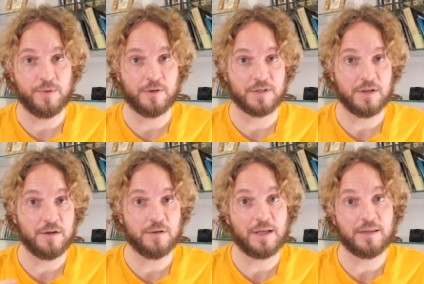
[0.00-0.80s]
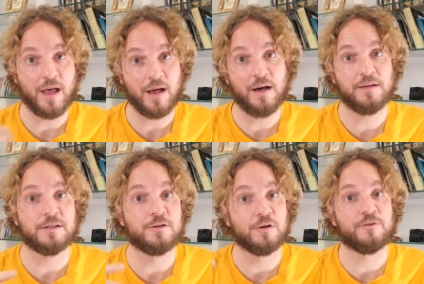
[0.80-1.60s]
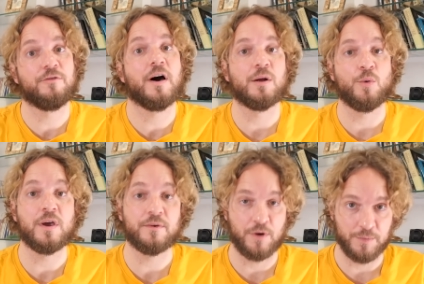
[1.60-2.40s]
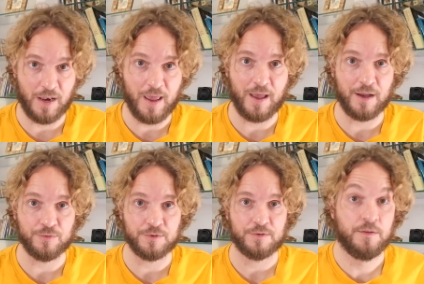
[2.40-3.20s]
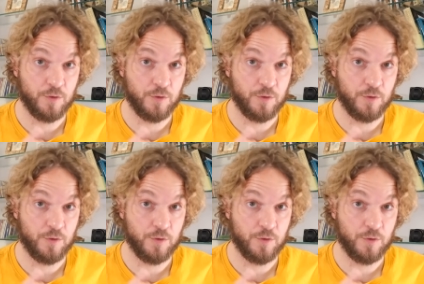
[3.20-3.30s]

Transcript: because I know that the hut is not far away from the lighthouse.